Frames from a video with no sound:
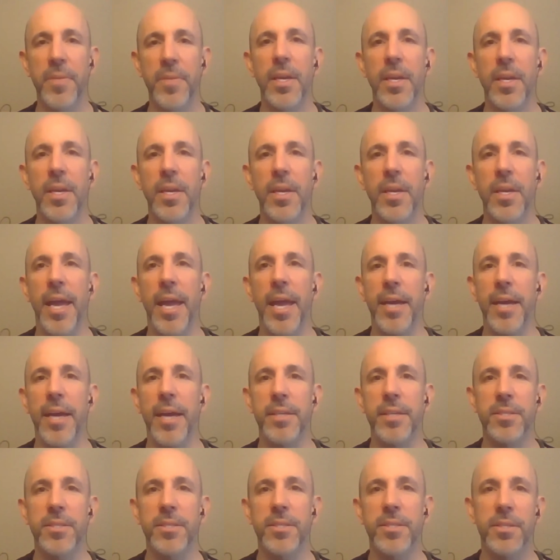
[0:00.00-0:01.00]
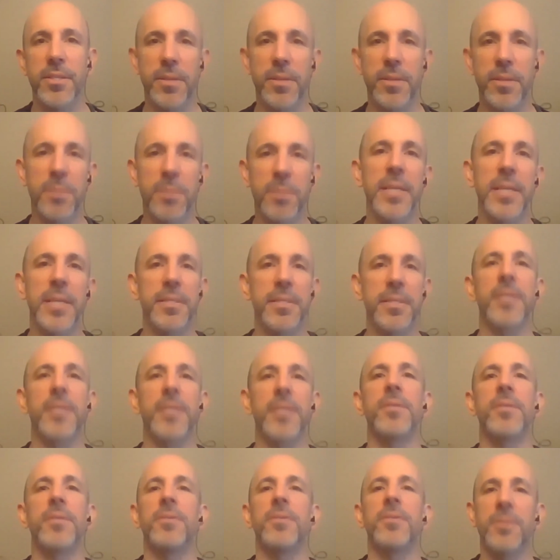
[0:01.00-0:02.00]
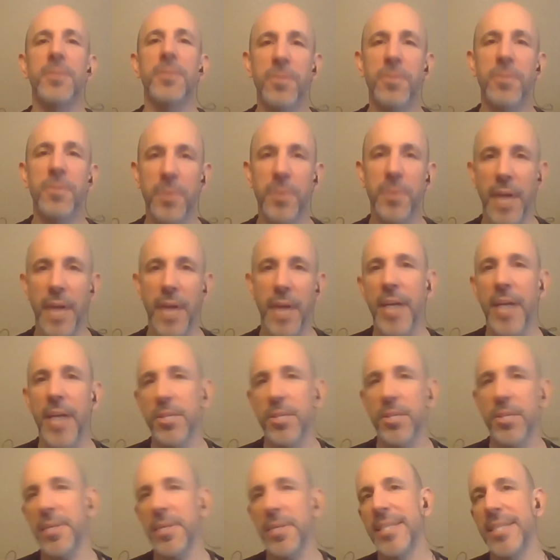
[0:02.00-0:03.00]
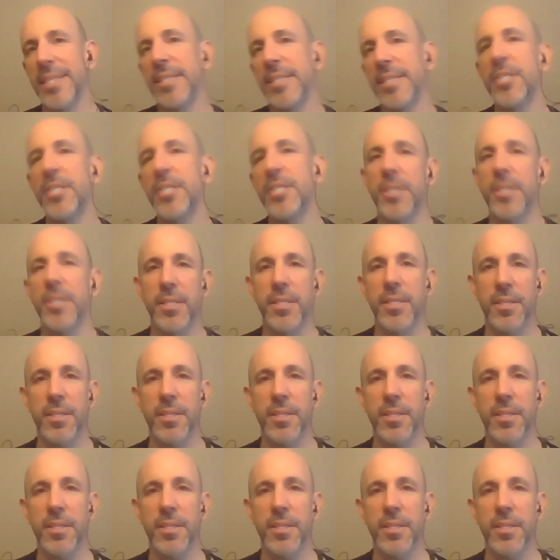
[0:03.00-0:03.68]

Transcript: And little by little, we're actually conditioned